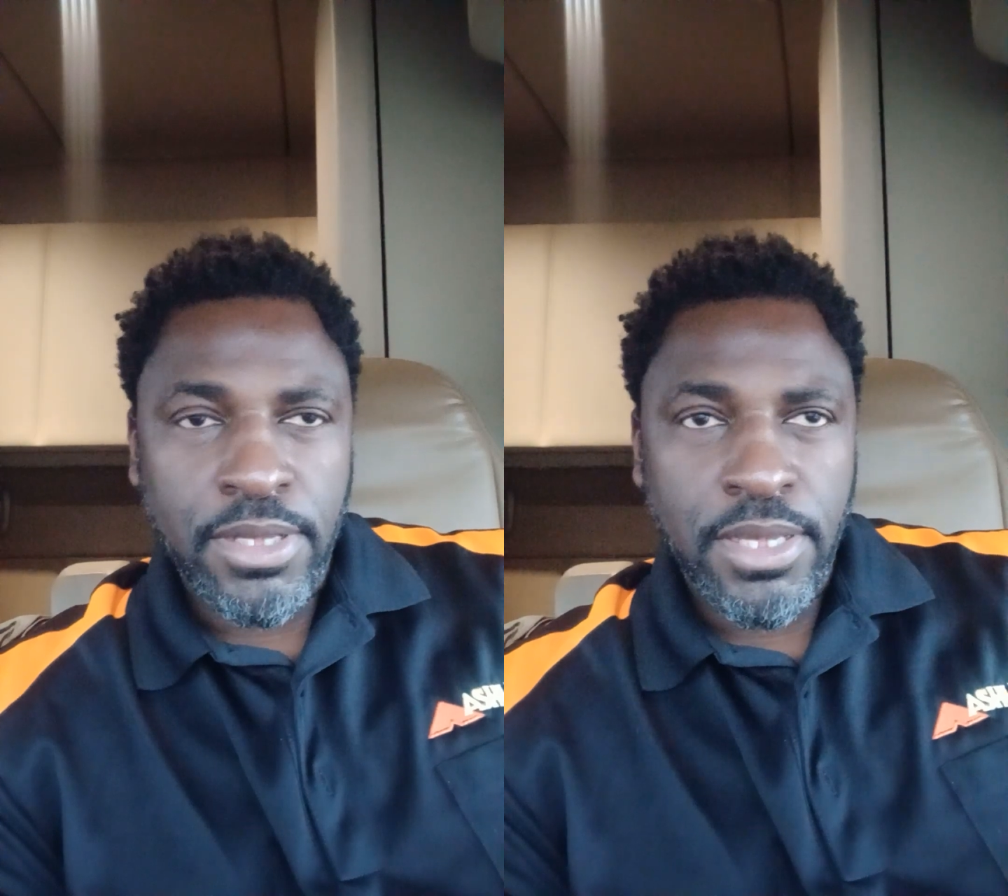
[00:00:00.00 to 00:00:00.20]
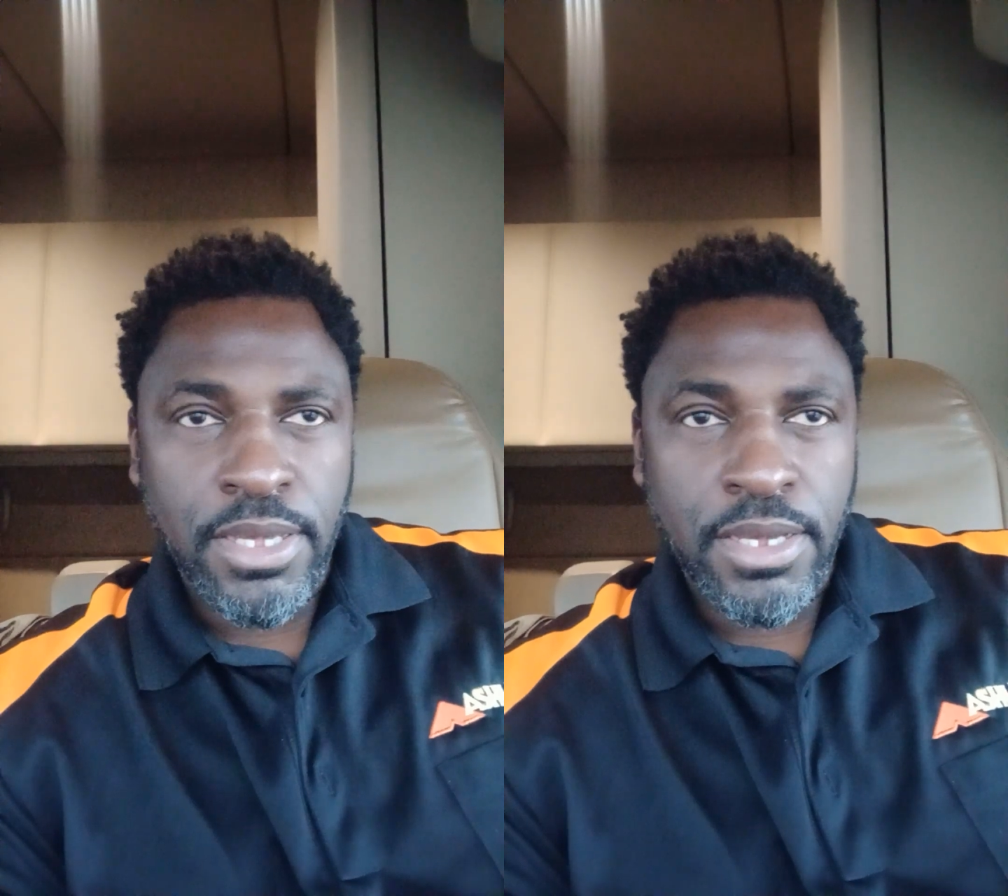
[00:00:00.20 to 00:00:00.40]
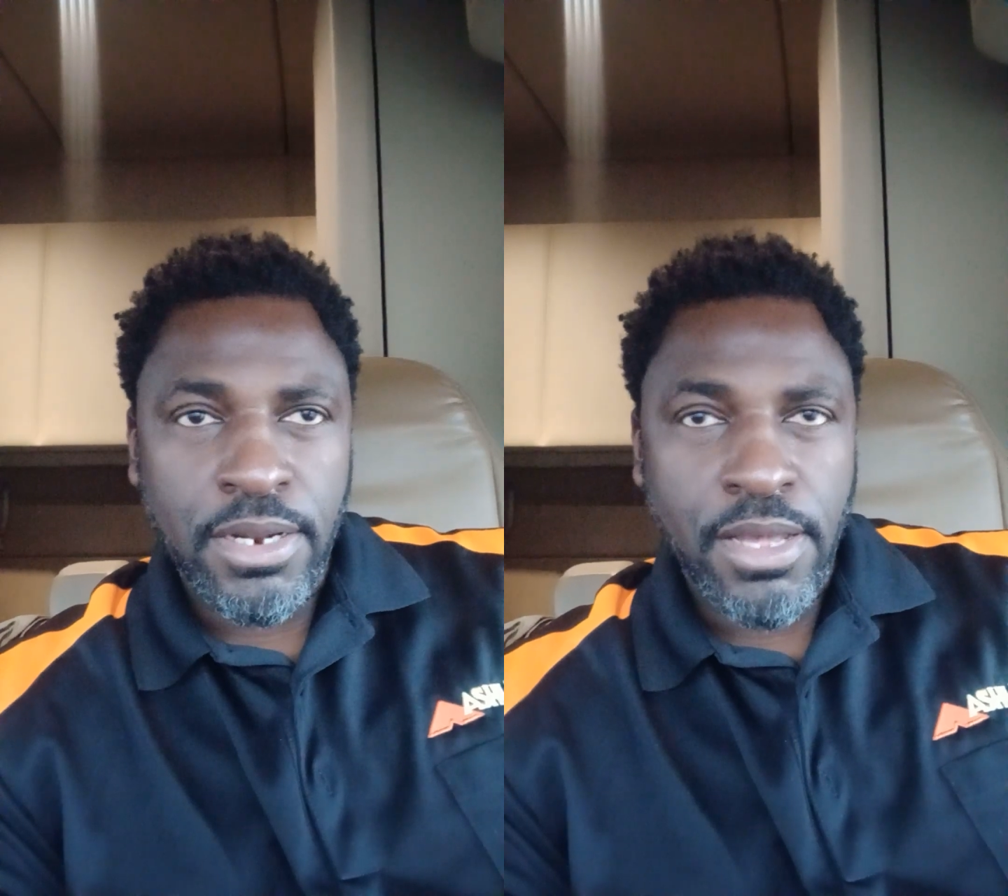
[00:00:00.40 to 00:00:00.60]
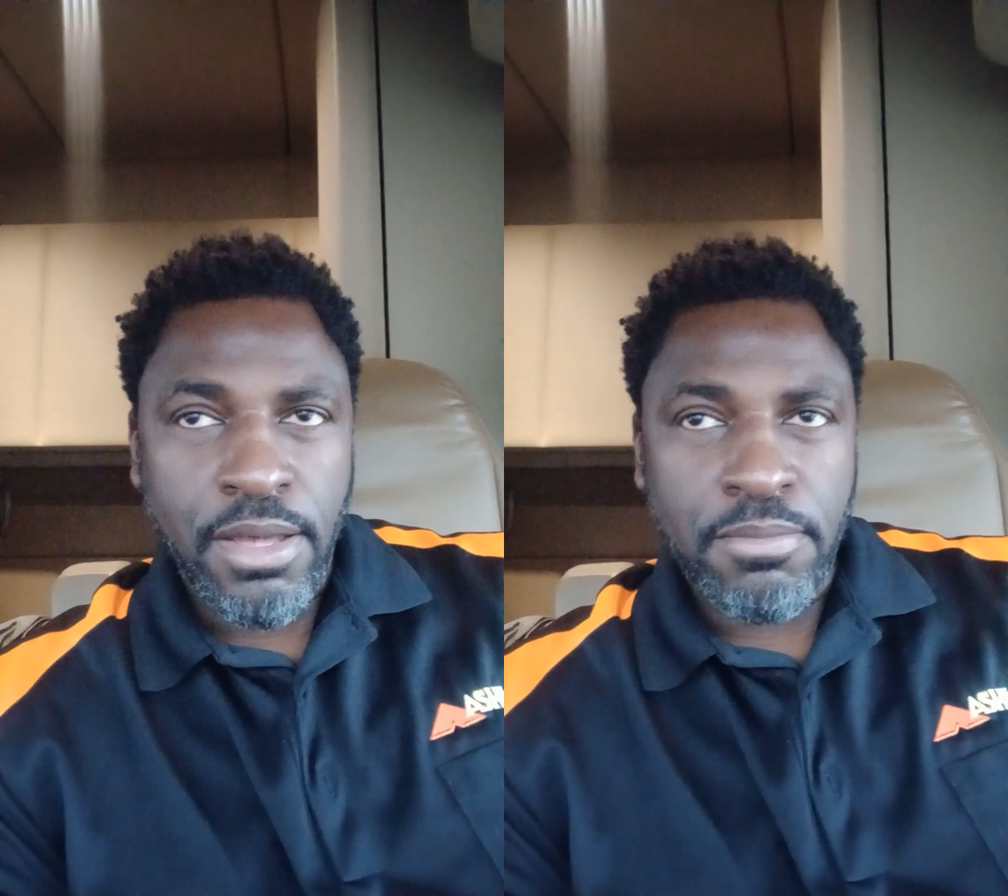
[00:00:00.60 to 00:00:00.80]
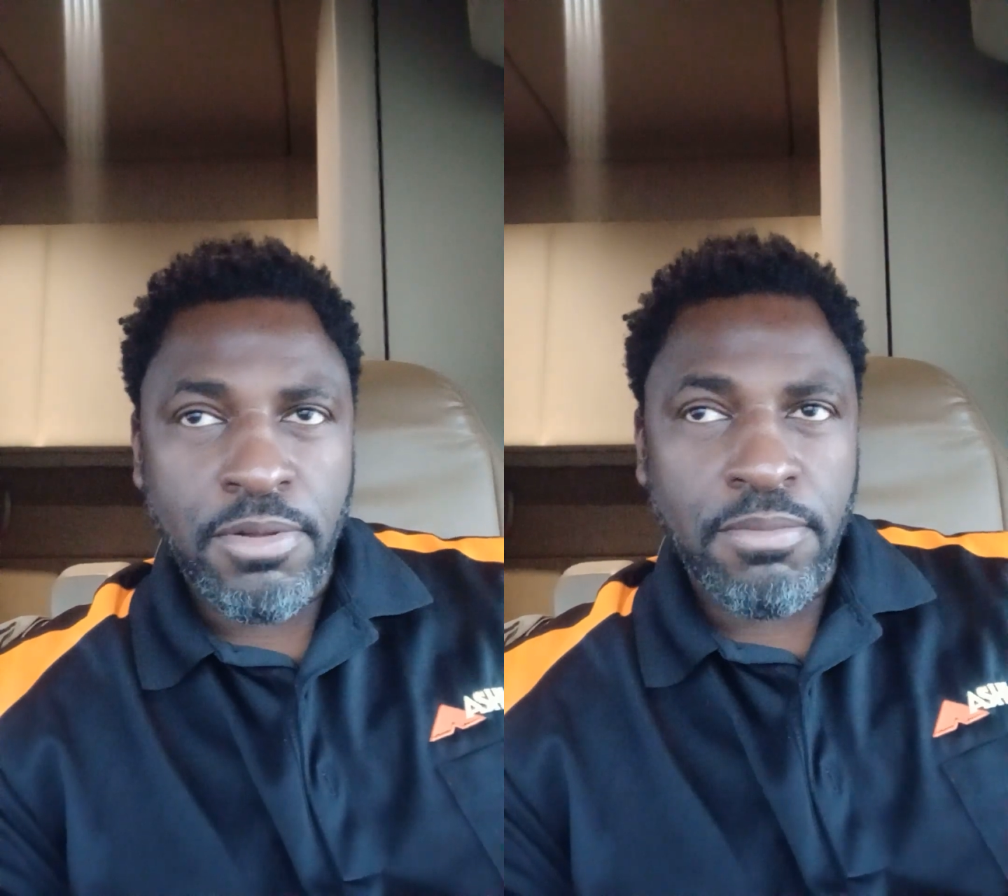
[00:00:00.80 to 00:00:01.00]
Again,
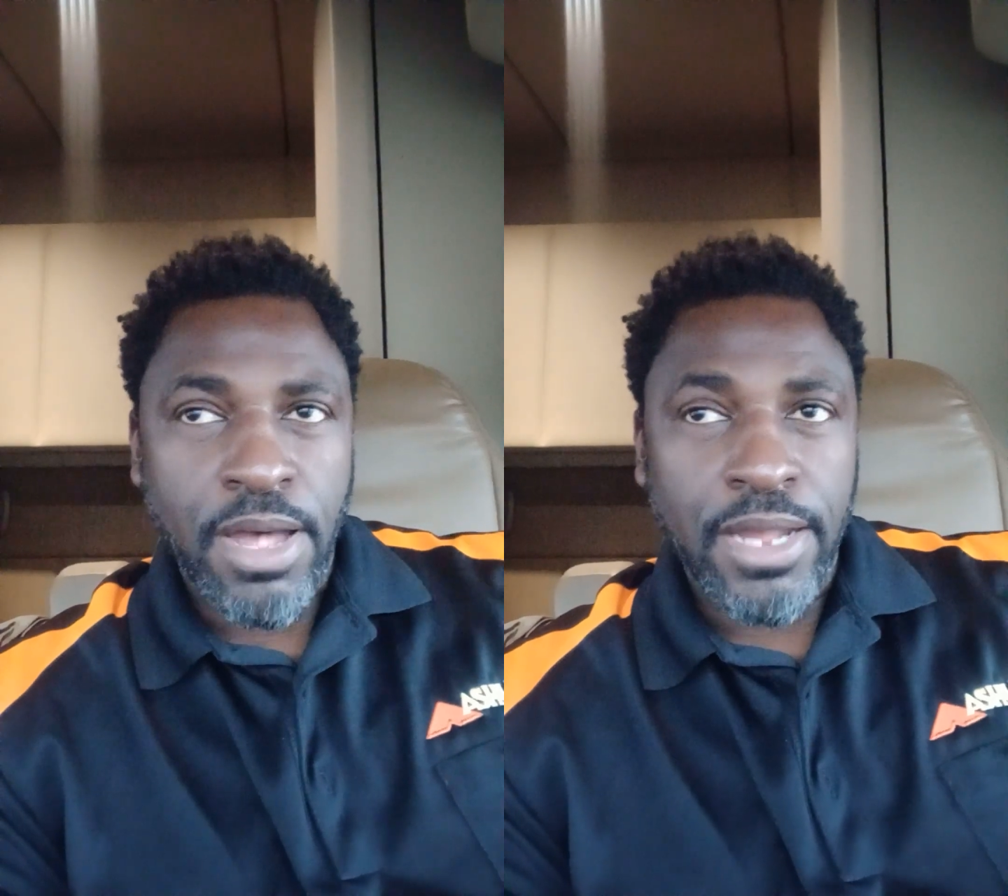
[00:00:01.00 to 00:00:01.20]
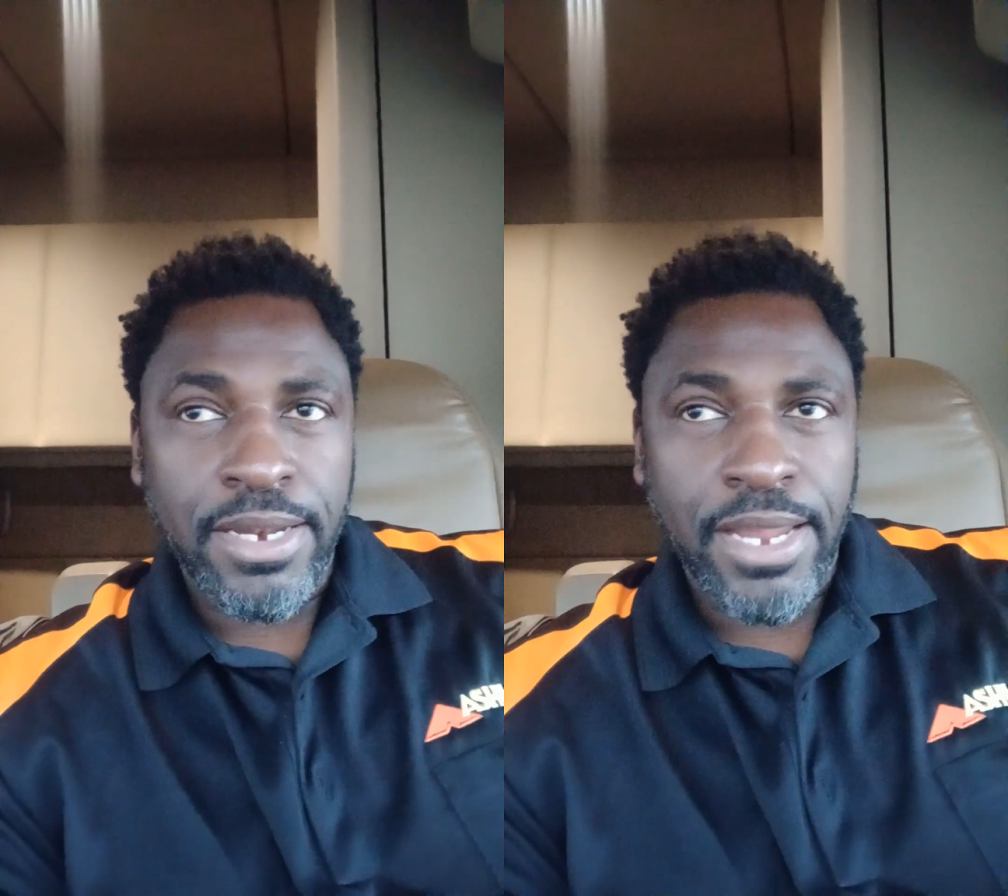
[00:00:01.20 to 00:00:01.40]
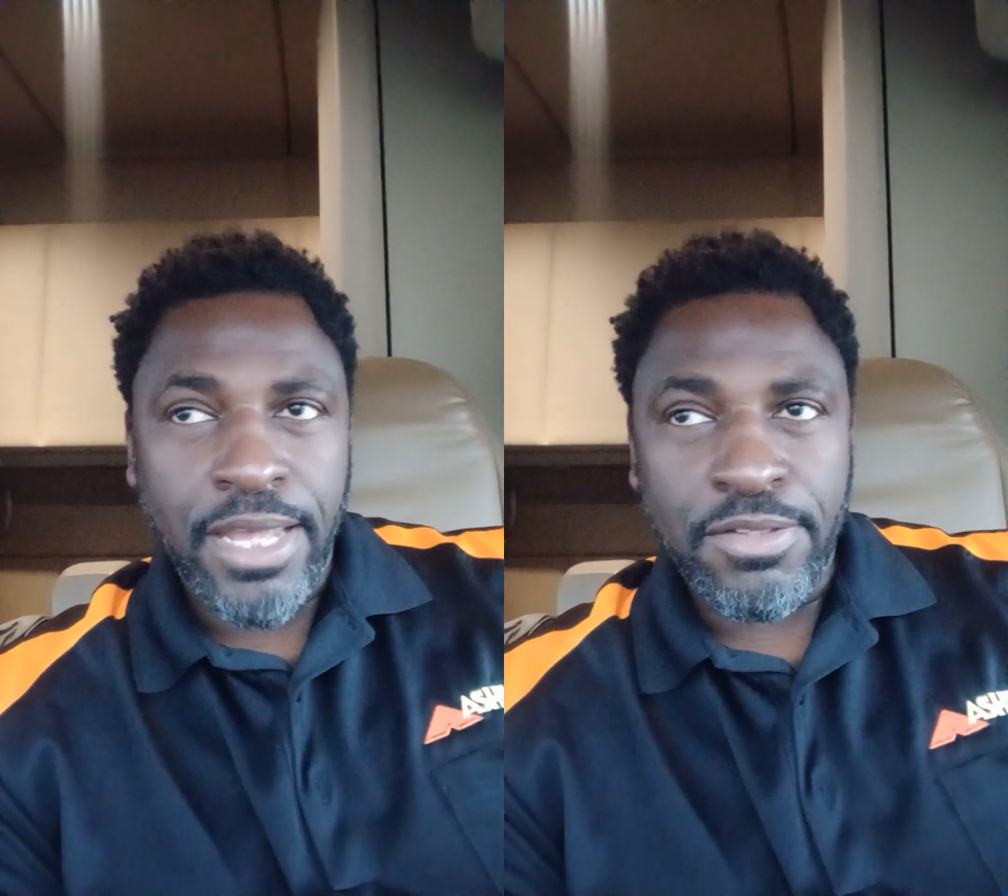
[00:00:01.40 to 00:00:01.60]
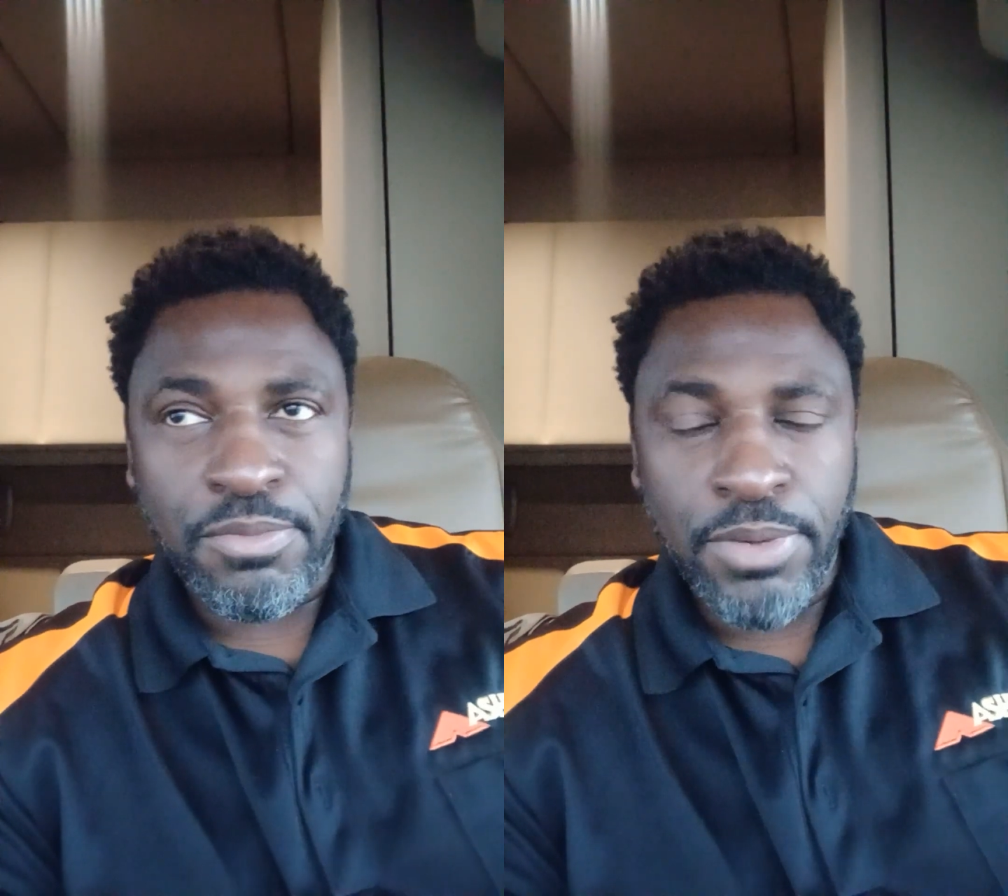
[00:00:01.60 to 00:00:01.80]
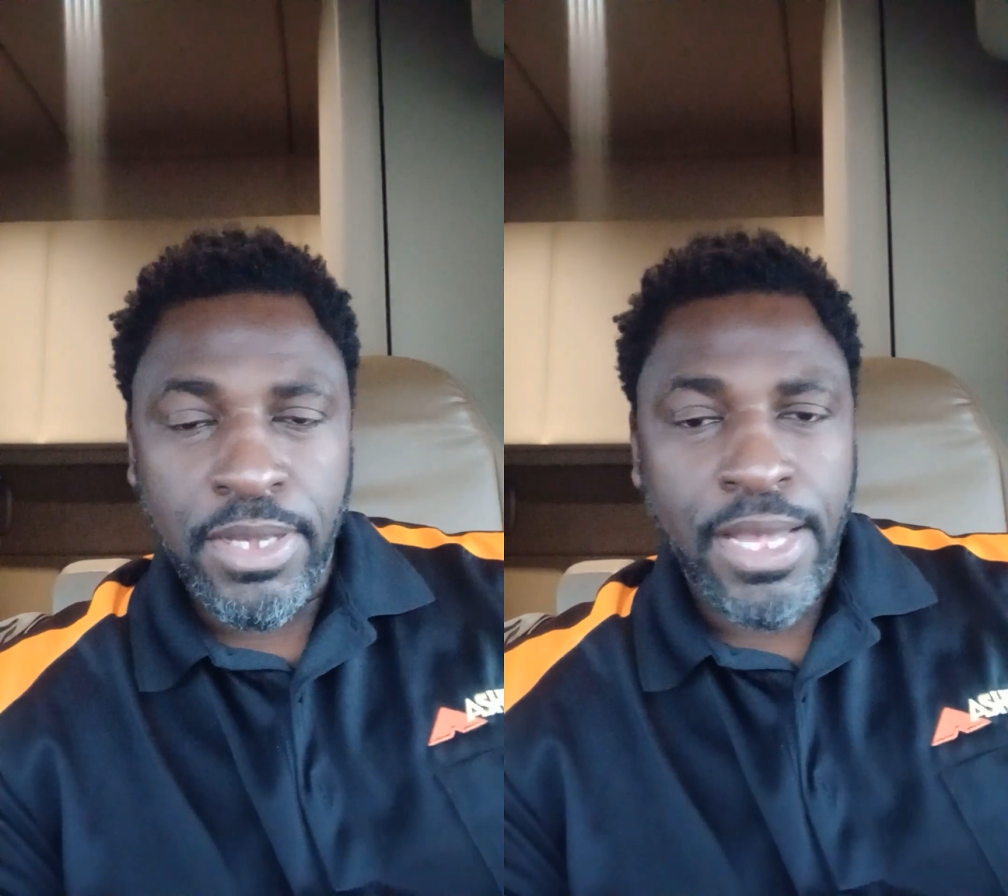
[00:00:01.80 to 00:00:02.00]
I'm in my 9th week.